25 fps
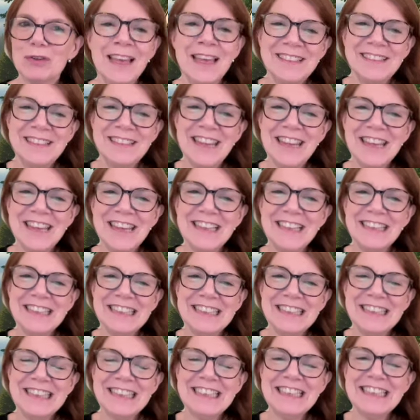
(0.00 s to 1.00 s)
To stay
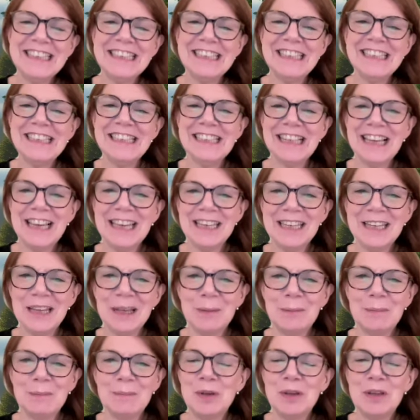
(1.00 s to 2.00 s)
consistently lined
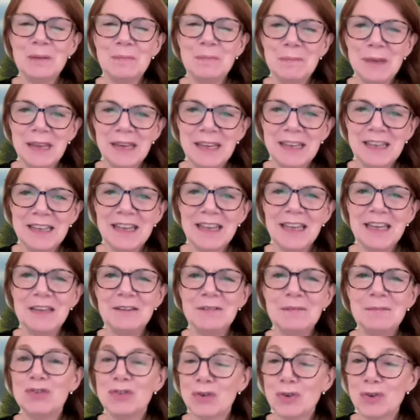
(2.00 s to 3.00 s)
up, you can
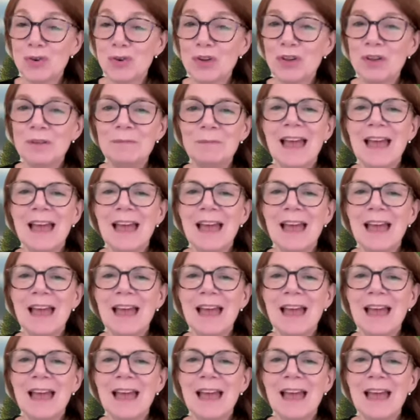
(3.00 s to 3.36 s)
meditate, journal,